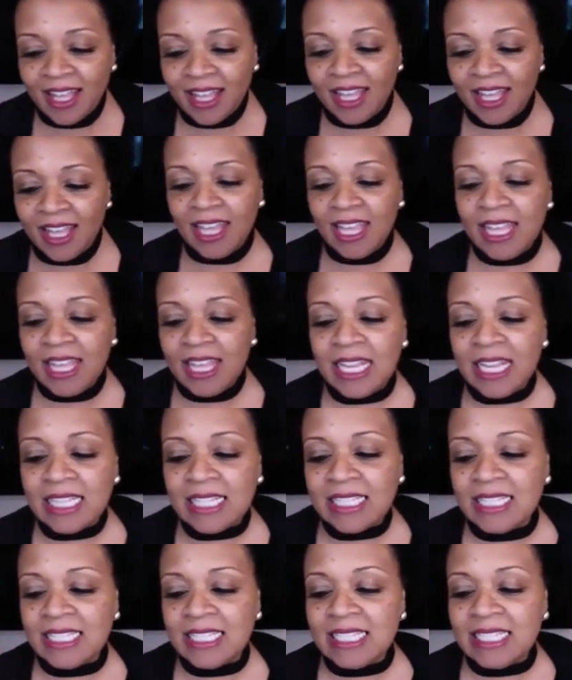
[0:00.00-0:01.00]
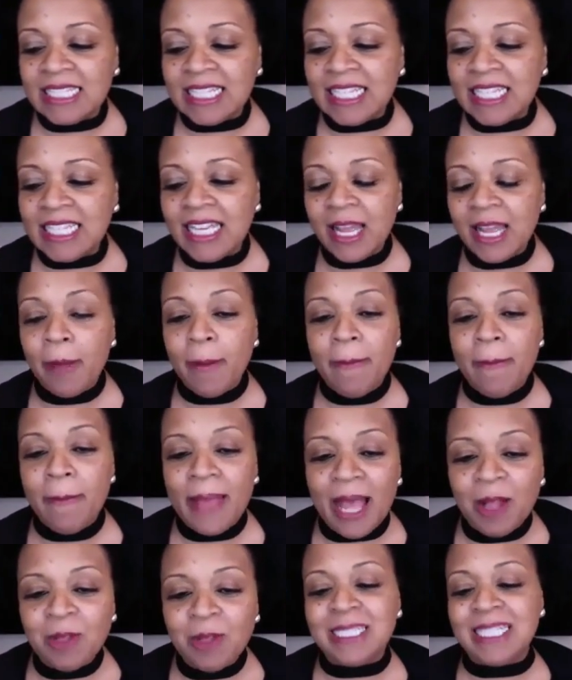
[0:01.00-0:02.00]
It is indeed
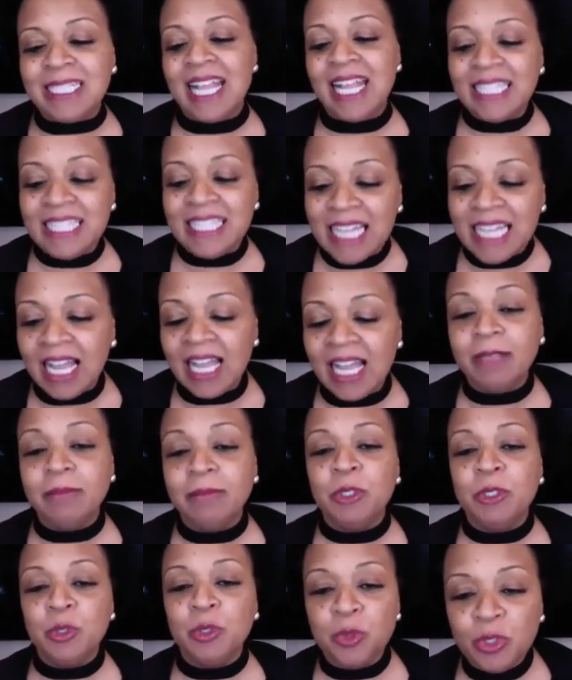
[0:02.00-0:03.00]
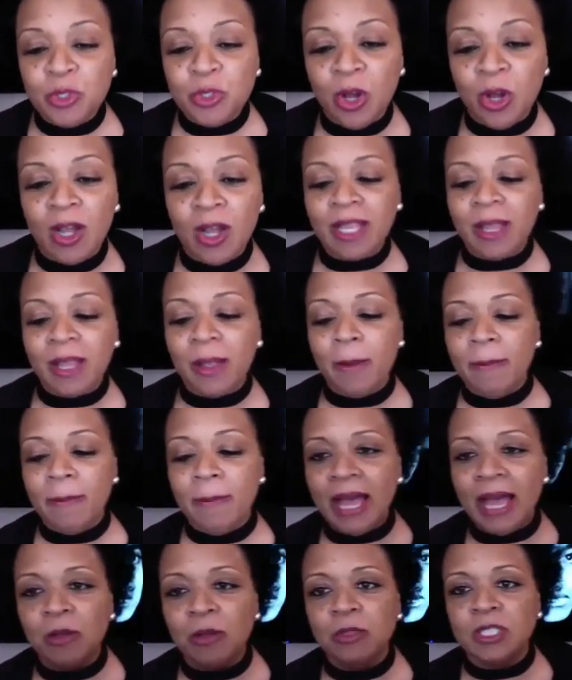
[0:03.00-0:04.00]
about time to talk
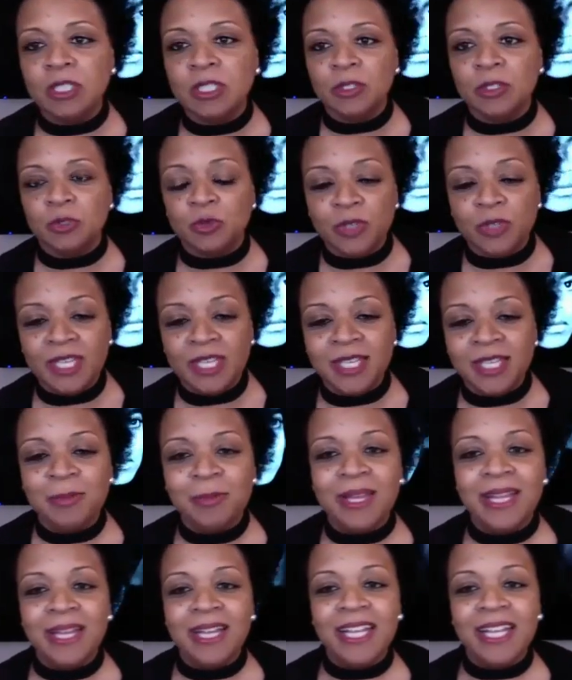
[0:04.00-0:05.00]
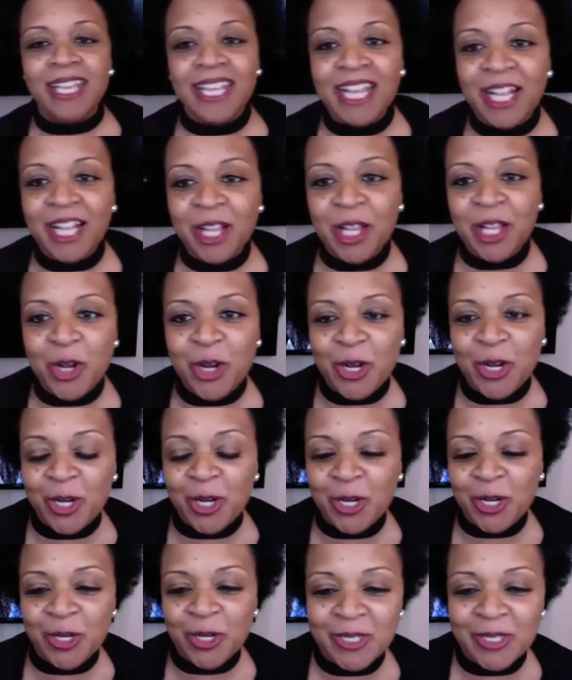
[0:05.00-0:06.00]
about dream
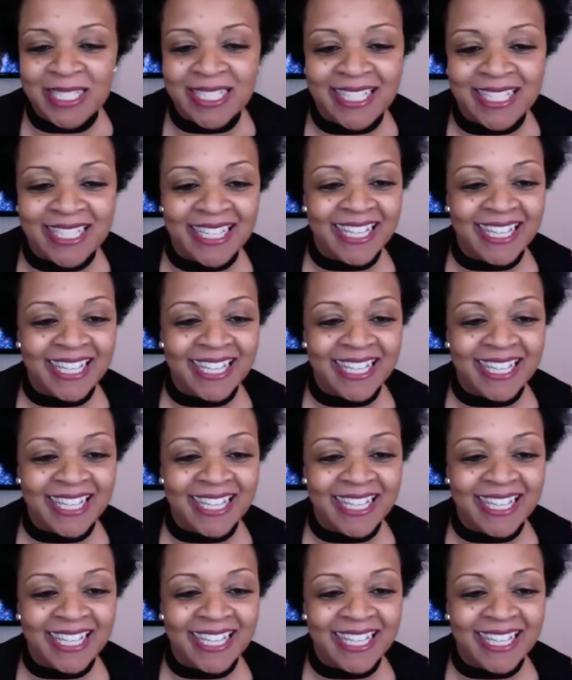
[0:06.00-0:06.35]
killers.